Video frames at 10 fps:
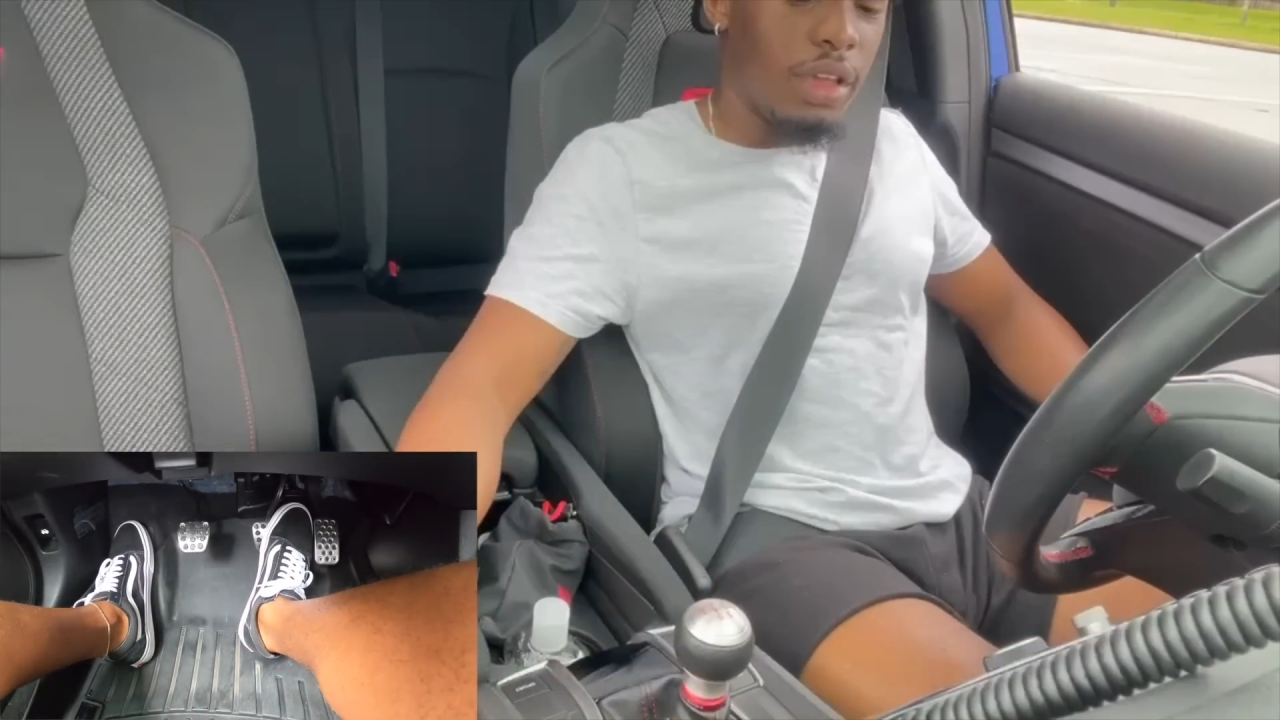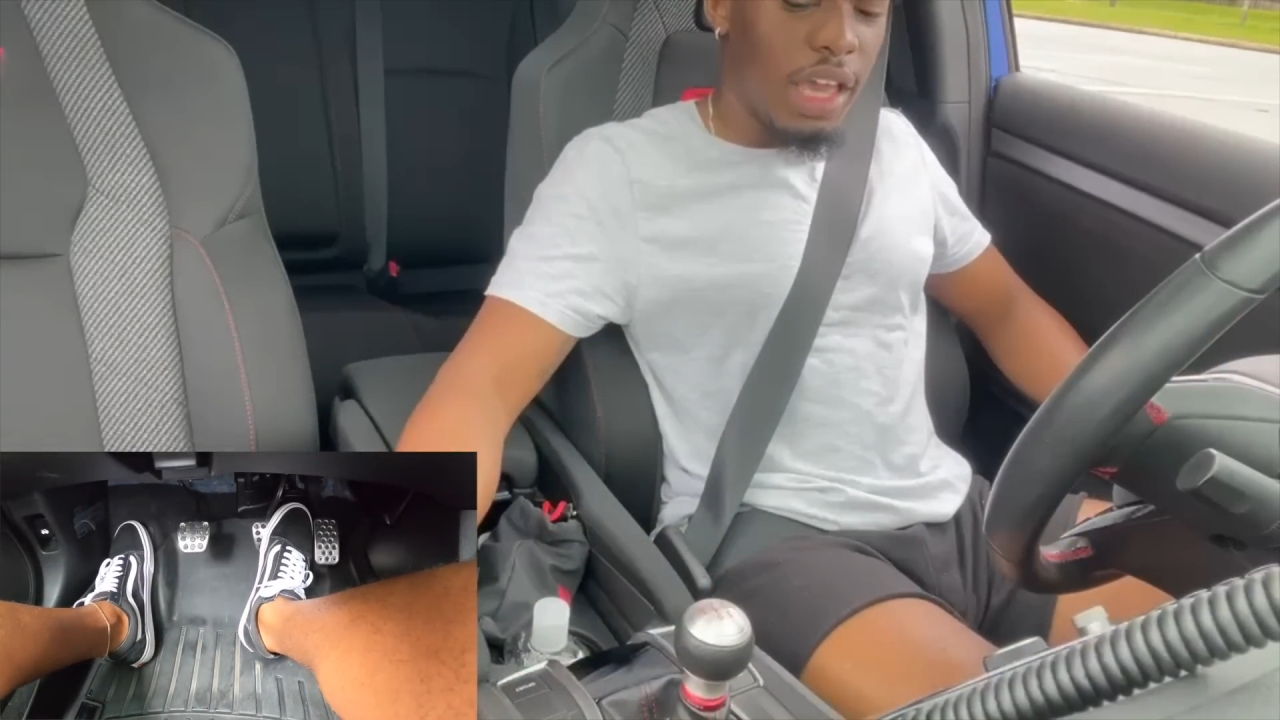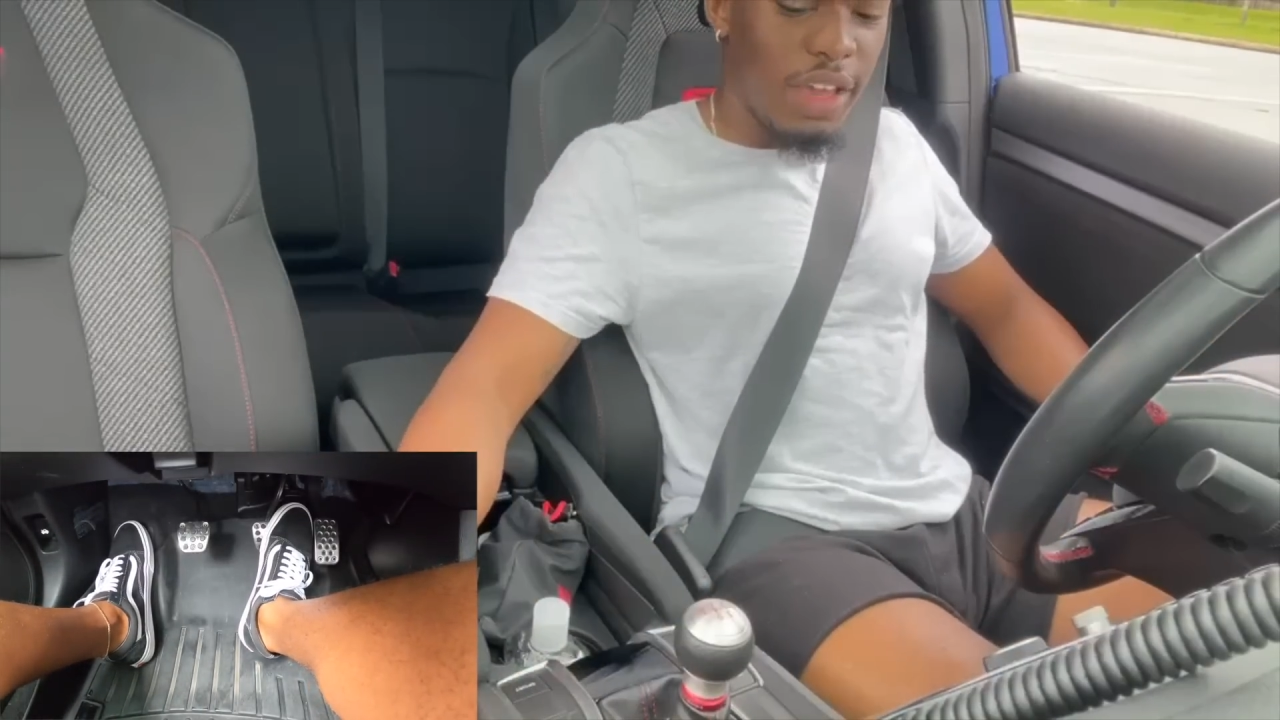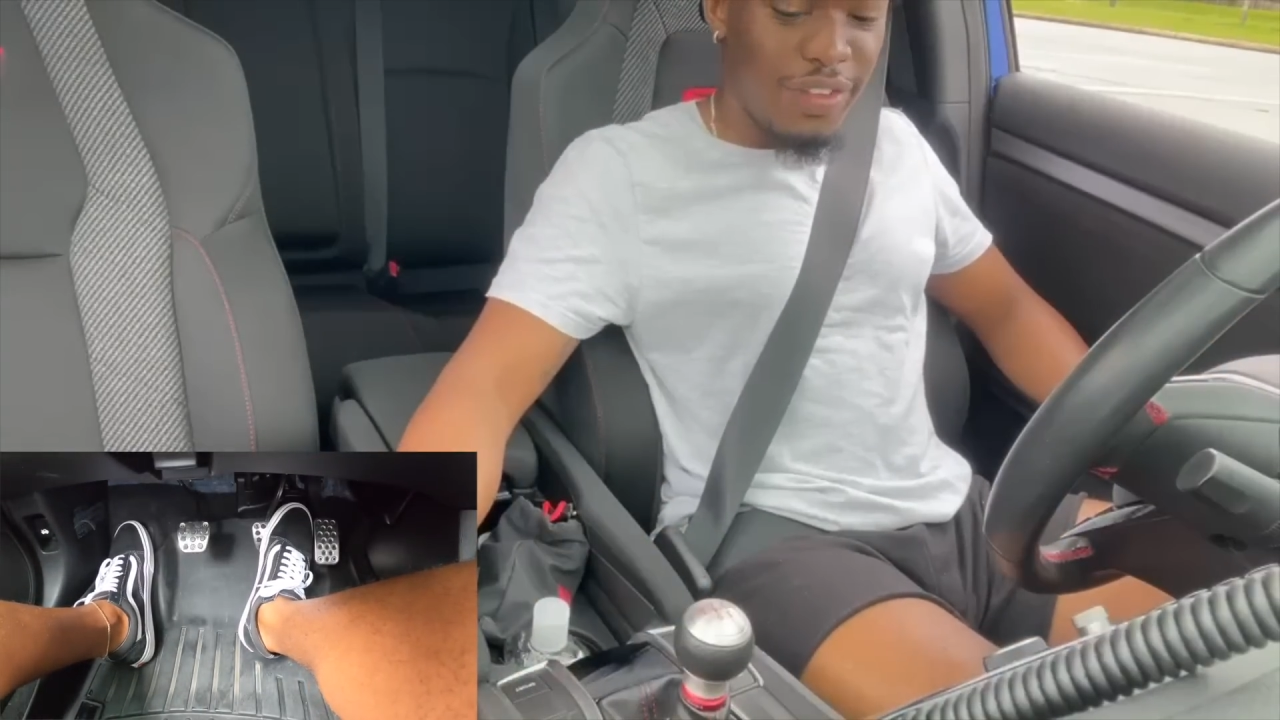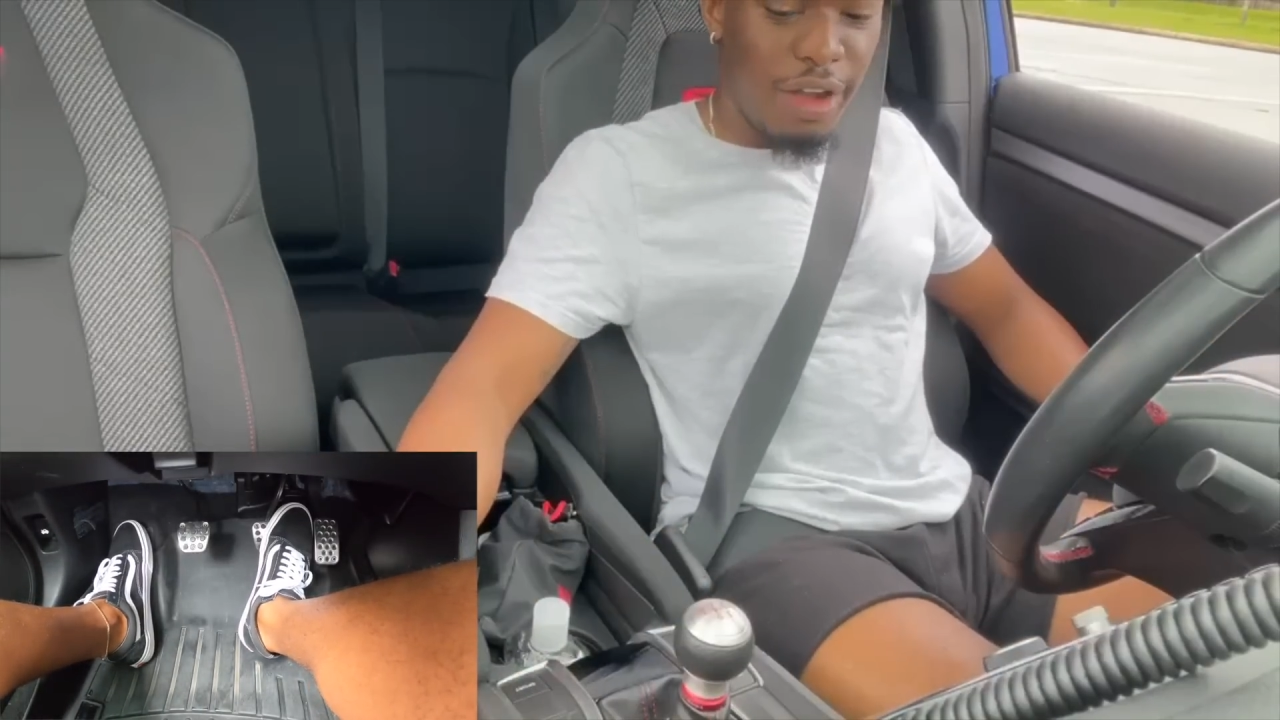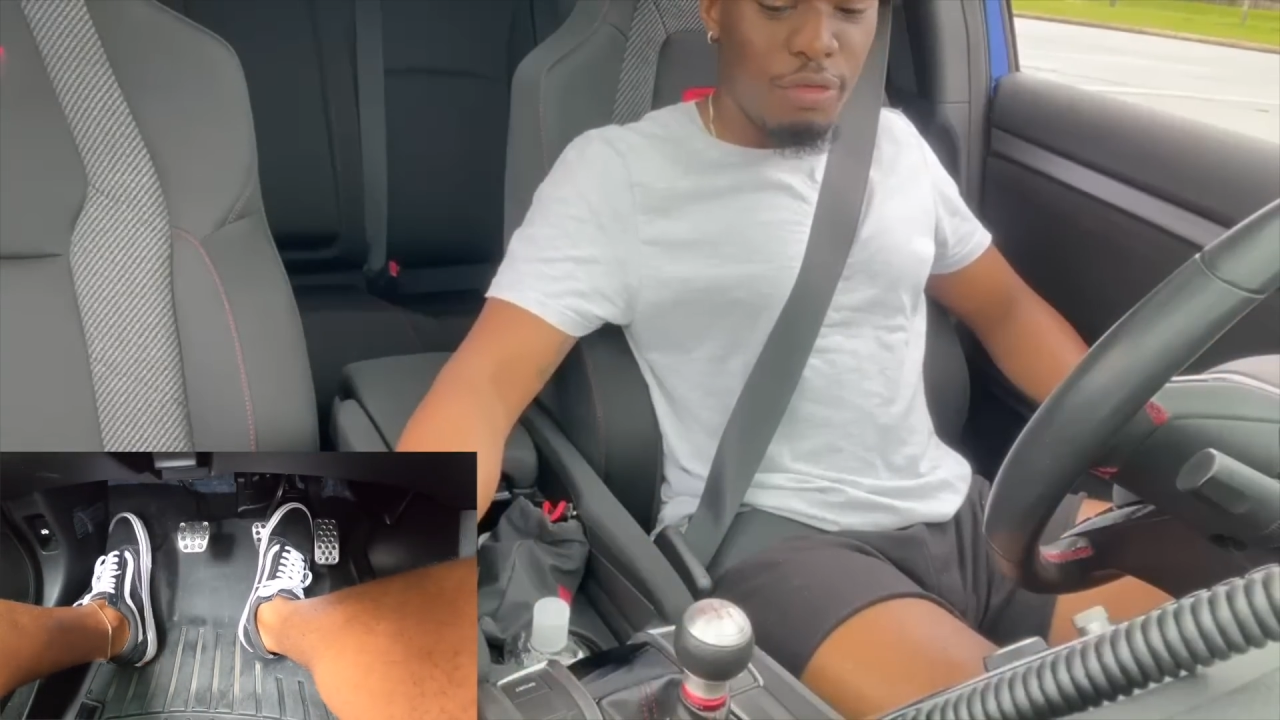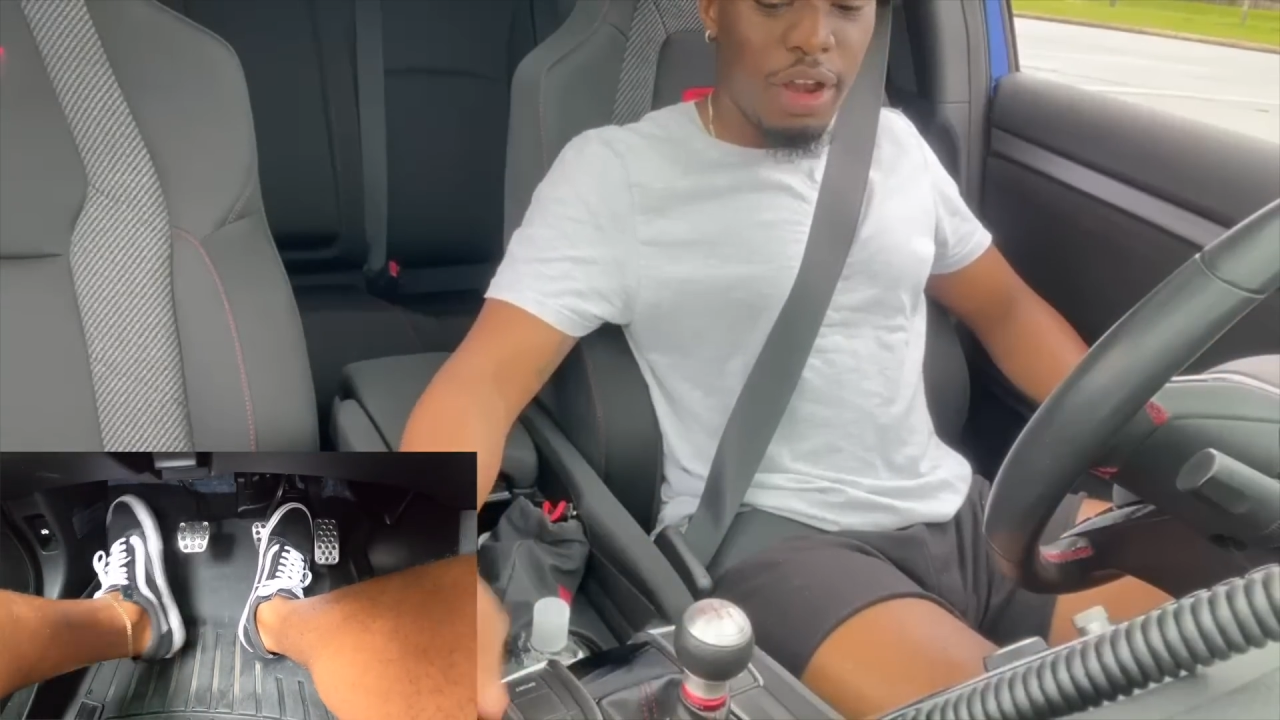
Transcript: If I would